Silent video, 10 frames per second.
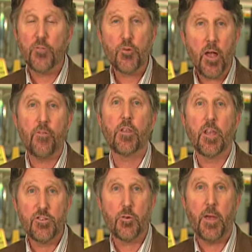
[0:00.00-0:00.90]
of Travel and
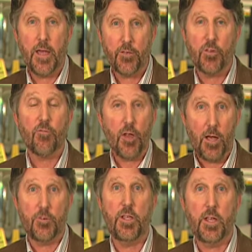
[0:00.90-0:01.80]
Leisure magazine for
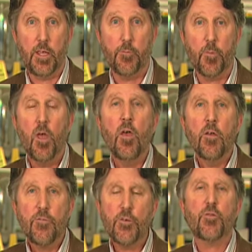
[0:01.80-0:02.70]
Howdini.
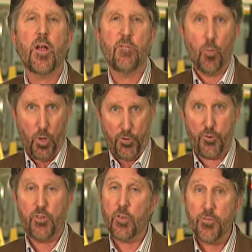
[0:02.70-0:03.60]
Few travel woes
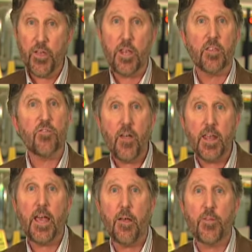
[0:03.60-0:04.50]
are as upsetting as
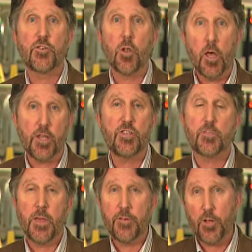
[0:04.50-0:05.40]
finding out that your luggage
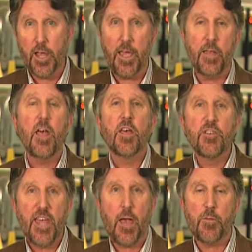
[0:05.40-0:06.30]
has been delayed,
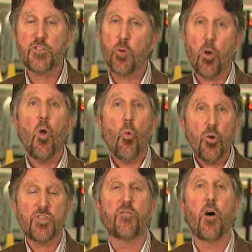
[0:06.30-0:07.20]
damaged, or
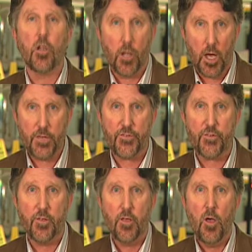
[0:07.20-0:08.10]
worst of all,
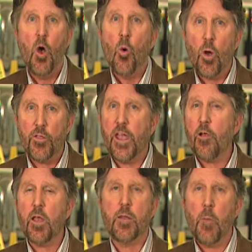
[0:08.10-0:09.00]
lost. While the
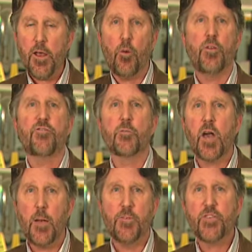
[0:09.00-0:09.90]
airline might owe you some
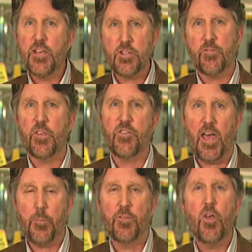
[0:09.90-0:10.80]
compensation if this
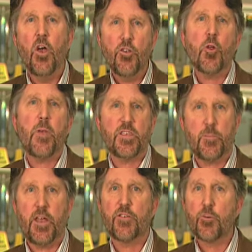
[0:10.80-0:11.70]
happens, your best
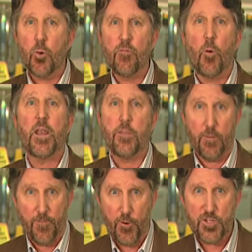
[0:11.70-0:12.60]
bet is to avoid it in
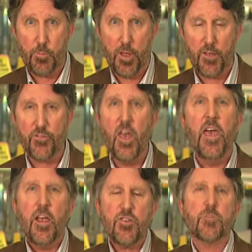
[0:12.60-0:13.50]
the first place.
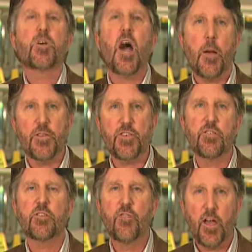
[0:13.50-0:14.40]
Here's some common
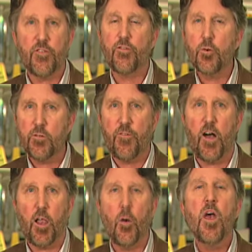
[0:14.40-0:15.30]
sense advice you can
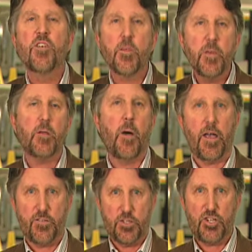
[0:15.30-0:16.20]
follow to
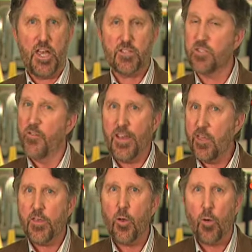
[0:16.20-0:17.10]
minimize the chances of
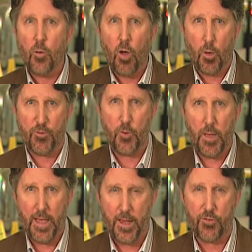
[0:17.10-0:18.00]
anything going wrong with your
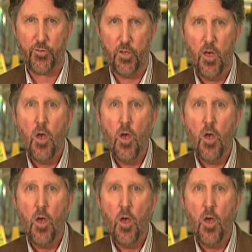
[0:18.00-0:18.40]
bags.